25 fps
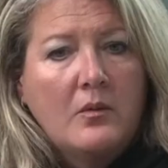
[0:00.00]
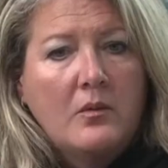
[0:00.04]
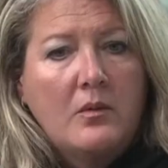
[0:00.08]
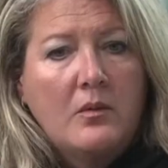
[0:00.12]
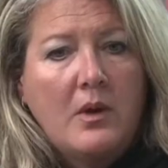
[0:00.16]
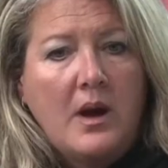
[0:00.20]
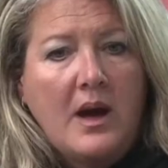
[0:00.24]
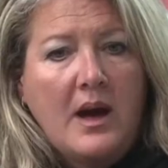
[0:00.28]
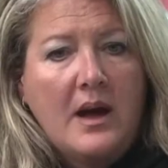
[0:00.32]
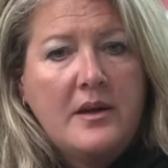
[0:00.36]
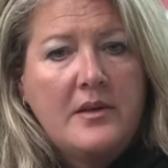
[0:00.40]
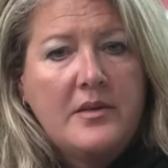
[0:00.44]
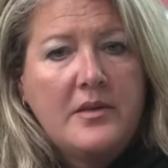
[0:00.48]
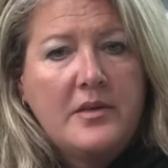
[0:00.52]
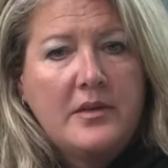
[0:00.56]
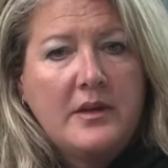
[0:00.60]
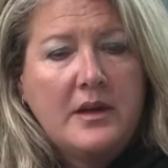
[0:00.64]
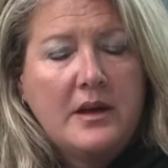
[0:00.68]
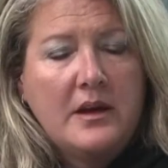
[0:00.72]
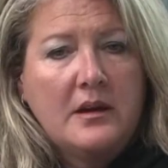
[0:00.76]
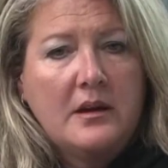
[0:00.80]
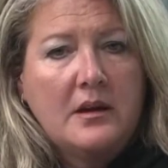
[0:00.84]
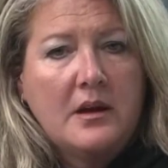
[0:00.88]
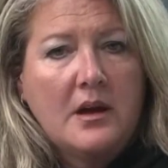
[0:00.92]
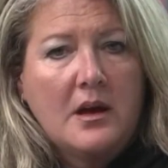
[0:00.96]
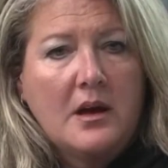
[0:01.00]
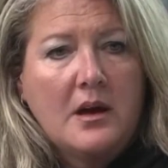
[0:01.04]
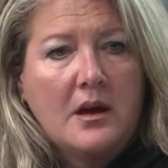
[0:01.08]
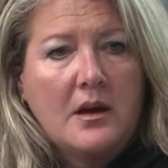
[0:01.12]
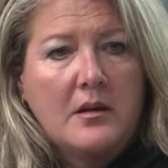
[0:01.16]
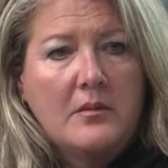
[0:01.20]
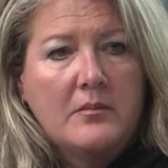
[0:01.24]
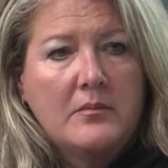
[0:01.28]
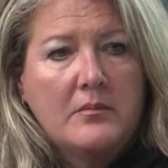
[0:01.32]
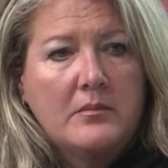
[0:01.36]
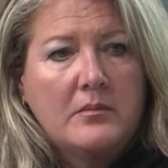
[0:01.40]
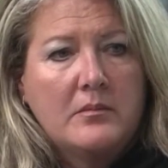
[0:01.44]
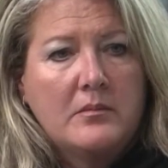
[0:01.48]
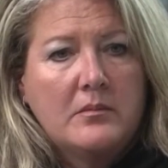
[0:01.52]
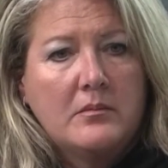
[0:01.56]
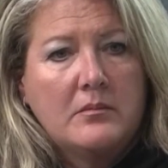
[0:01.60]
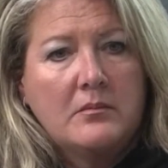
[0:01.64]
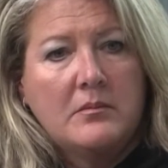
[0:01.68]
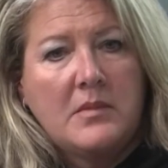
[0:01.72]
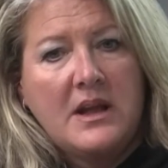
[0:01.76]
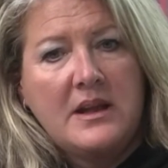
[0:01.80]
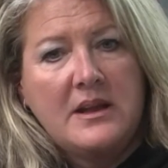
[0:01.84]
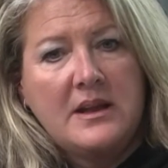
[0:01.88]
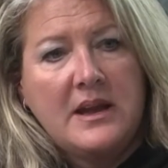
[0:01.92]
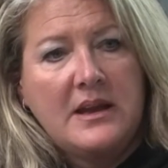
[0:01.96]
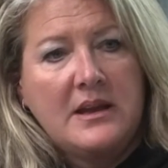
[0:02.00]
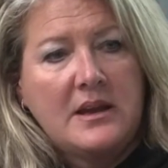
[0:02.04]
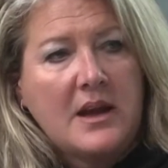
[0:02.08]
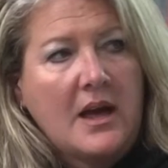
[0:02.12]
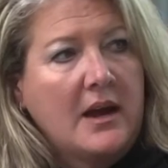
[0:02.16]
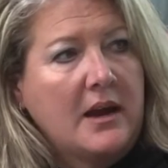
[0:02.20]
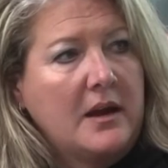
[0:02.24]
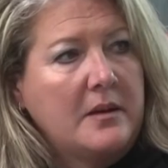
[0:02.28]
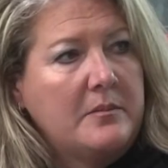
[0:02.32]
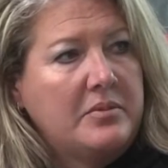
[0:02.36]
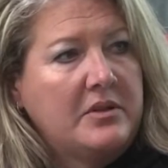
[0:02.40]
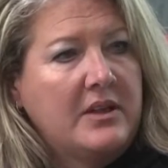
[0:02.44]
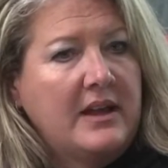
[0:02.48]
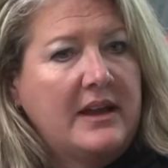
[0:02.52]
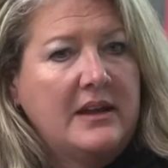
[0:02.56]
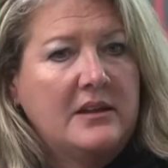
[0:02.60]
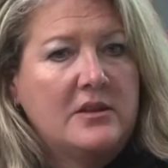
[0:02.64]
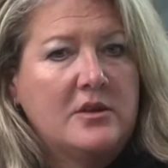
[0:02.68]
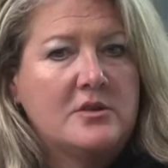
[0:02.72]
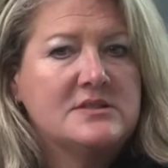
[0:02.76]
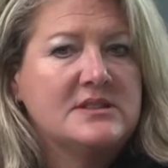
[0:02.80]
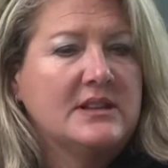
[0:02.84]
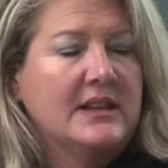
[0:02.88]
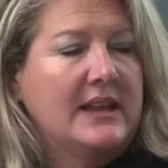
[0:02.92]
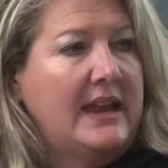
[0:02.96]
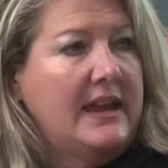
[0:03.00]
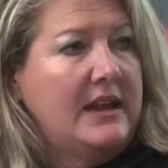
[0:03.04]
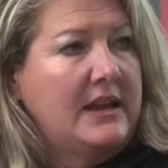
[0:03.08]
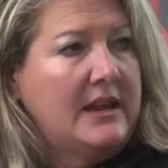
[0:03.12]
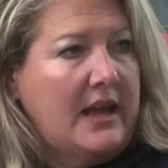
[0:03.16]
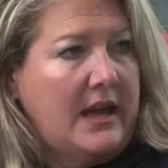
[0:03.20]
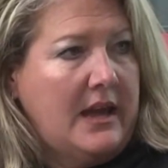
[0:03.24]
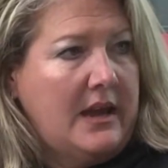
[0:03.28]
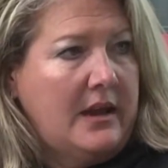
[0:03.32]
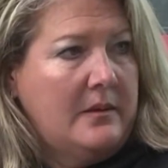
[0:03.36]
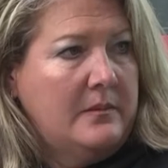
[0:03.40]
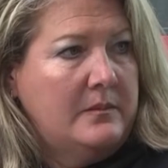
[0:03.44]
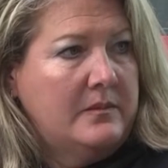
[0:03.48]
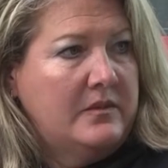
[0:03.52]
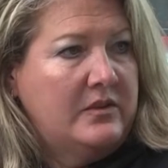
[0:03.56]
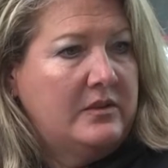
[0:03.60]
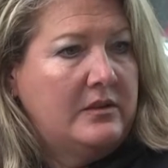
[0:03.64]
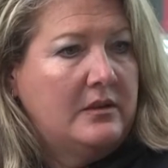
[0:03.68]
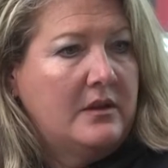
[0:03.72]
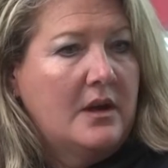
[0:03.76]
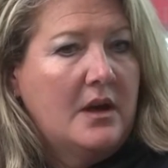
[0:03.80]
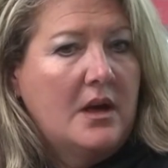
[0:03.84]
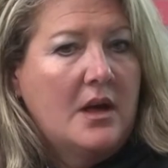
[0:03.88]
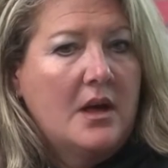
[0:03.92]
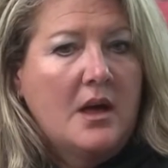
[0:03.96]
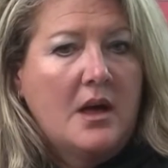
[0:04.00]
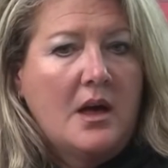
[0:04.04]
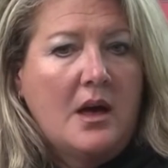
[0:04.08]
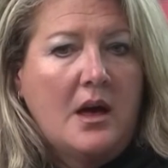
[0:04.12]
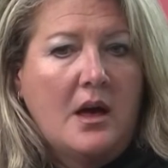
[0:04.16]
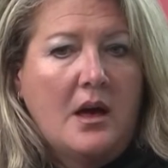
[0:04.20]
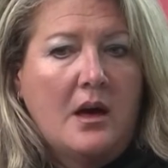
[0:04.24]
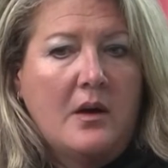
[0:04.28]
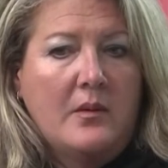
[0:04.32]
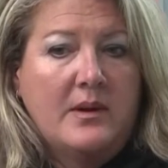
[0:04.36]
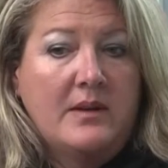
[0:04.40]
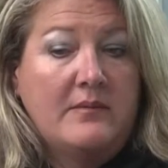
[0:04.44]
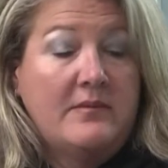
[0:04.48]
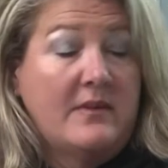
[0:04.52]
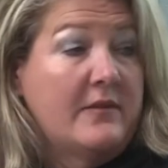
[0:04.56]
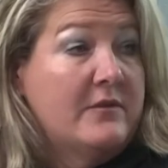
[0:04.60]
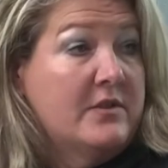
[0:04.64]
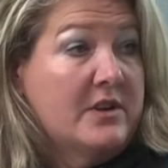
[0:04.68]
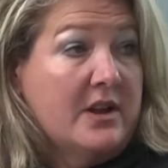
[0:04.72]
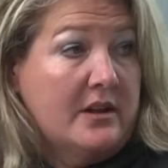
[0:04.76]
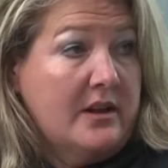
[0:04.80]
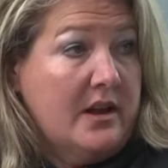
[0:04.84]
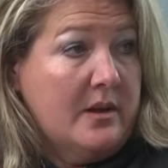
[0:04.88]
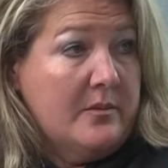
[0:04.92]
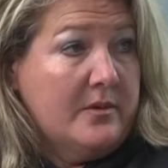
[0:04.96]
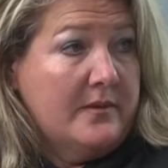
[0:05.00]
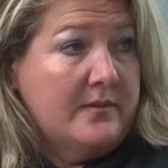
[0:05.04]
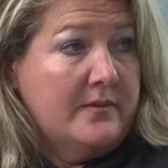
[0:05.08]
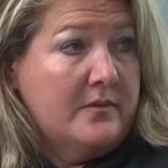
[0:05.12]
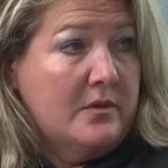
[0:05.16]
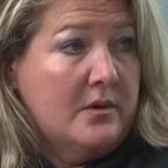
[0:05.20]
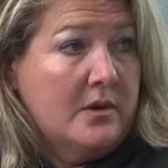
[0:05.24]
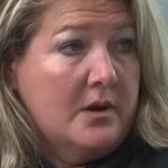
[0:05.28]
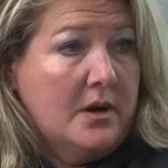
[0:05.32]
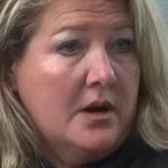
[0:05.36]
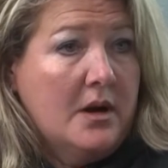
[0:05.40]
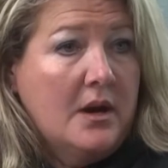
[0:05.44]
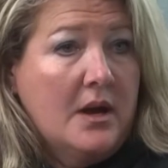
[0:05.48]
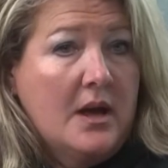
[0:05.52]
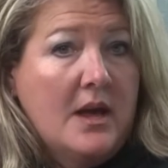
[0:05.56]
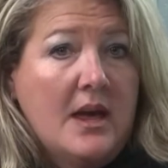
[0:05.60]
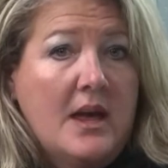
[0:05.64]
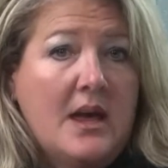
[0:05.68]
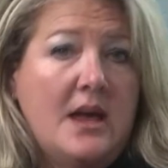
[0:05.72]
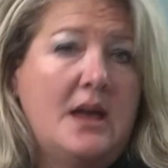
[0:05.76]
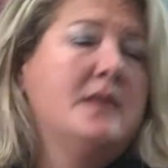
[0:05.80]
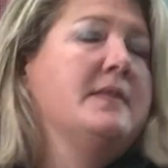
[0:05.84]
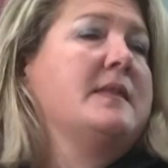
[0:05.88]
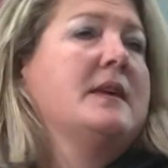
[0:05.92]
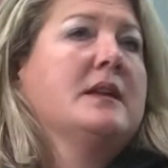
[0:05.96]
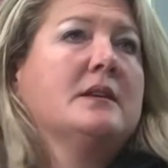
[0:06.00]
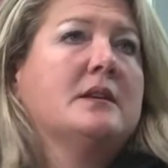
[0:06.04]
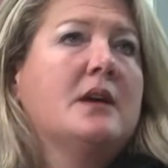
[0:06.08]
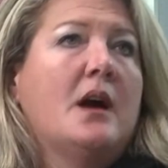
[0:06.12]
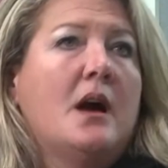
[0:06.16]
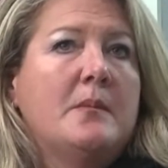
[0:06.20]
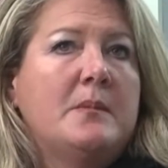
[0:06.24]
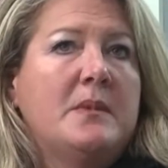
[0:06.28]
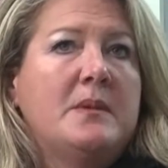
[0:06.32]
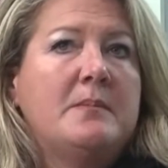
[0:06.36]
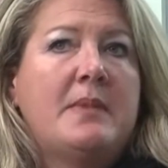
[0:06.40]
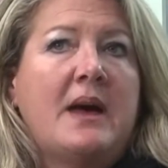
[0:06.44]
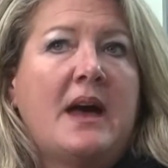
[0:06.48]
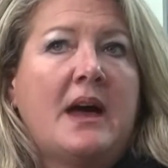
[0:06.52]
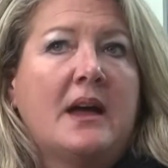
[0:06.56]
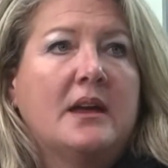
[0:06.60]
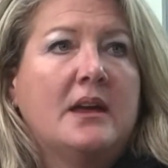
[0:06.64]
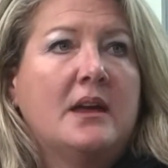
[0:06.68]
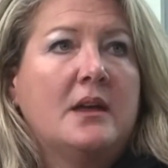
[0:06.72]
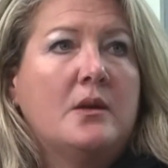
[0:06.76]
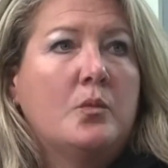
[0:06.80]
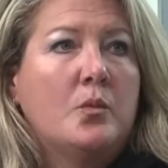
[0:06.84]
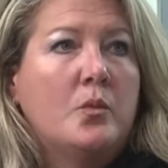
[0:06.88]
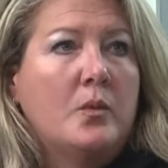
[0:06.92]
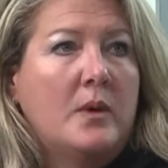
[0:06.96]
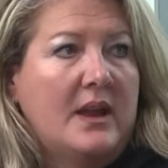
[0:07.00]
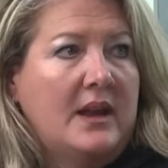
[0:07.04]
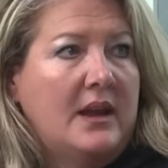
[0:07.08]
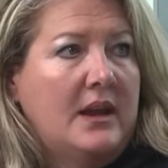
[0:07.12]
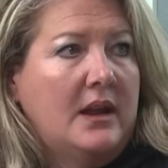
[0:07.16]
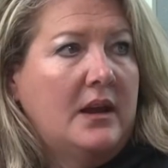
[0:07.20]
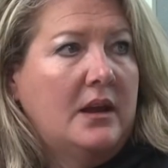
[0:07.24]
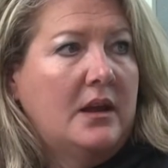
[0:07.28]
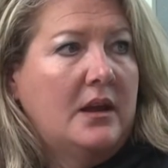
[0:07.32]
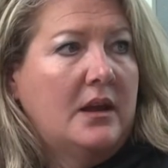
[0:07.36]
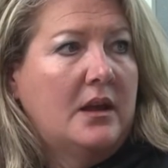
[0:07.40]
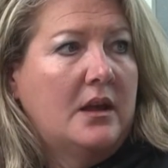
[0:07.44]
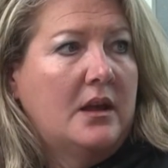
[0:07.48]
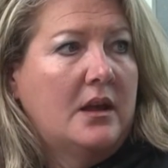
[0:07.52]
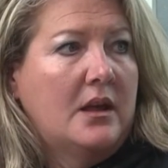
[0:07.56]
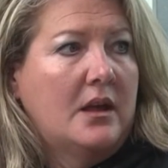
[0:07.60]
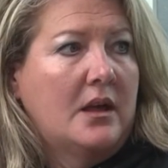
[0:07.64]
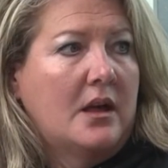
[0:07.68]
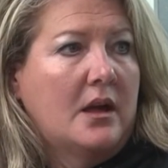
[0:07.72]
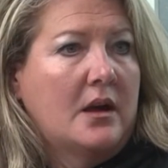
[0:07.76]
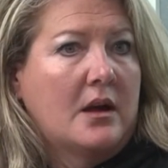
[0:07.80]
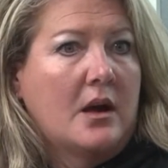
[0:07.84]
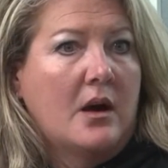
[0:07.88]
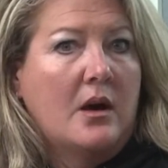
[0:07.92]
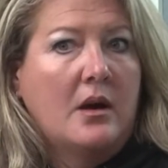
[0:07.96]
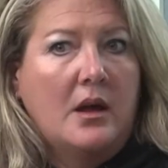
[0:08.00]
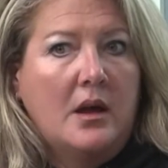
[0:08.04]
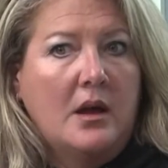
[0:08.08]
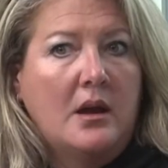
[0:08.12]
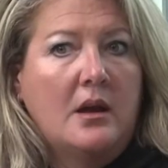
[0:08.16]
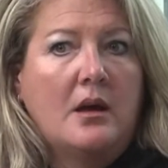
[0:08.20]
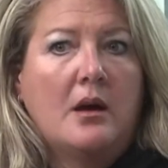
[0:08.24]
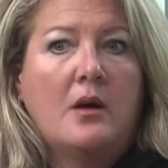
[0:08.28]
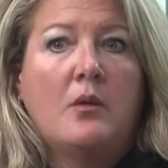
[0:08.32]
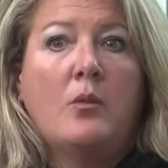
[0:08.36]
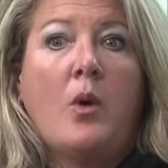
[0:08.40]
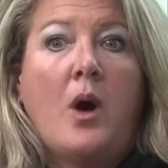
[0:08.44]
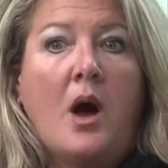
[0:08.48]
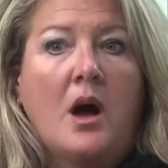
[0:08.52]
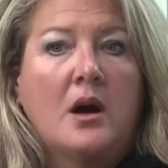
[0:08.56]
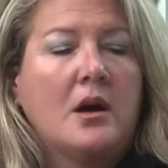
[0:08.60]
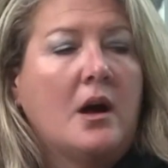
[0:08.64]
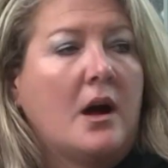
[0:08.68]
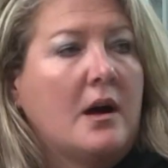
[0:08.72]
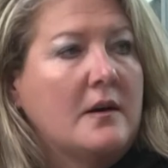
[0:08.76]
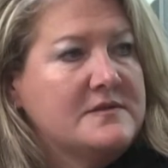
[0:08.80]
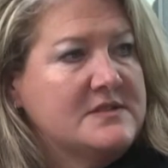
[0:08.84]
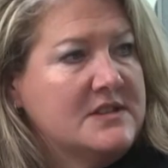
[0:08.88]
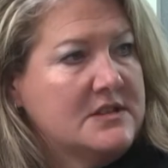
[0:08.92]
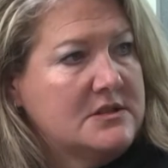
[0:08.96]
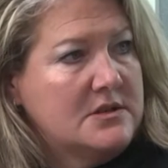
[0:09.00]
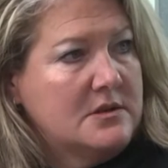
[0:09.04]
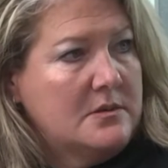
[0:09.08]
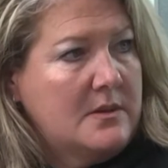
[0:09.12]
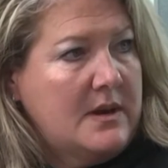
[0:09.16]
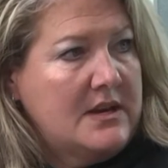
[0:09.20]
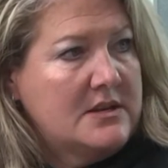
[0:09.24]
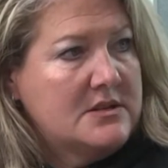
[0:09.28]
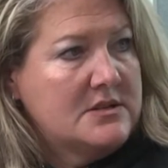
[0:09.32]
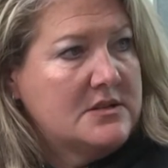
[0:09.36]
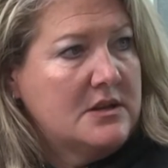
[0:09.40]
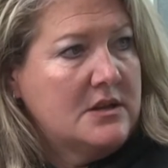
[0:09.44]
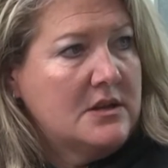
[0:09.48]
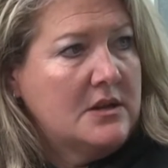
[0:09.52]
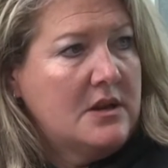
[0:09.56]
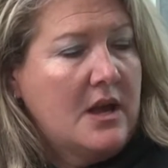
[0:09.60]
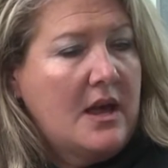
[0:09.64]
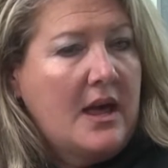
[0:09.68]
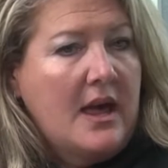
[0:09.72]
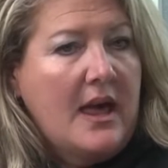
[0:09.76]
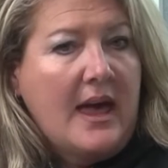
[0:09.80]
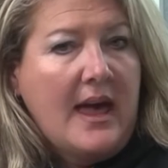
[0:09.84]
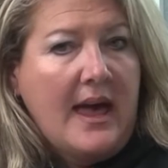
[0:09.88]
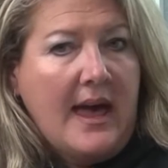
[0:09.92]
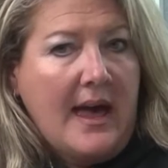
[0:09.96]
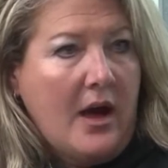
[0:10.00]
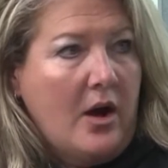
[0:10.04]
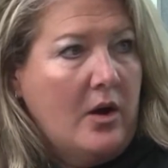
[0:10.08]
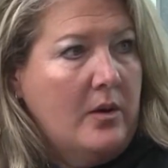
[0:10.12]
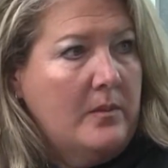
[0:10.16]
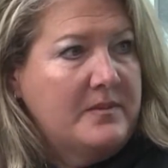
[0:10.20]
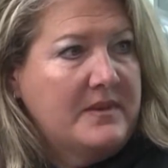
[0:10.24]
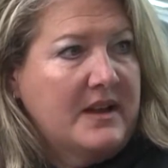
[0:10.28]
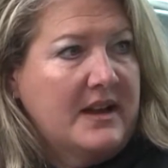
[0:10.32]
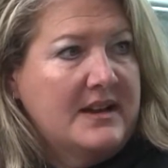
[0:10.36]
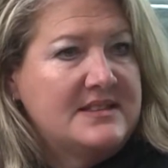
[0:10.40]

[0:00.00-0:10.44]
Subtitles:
Well, I think Monday night, playing those late games, we had never done that before, and then coming back and winning like a walk-off situation helped.